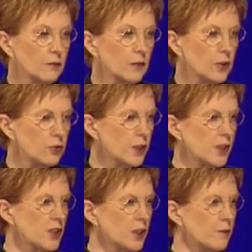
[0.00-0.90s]
Who
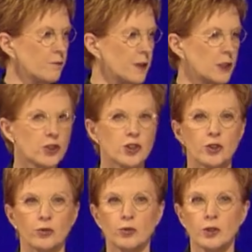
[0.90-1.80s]
doesn't convince
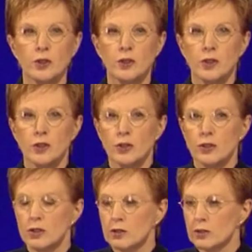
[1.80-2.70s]
you?
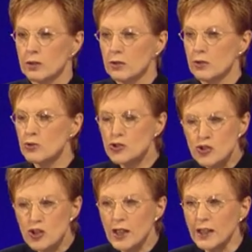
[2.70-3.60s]
Who's
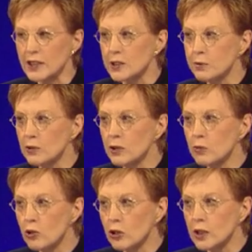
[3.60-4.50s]
trying to pull the
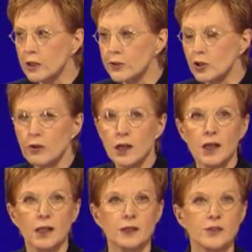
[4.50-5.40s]
wool over your
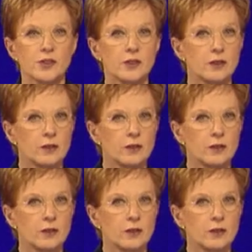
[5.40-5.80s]
eyes?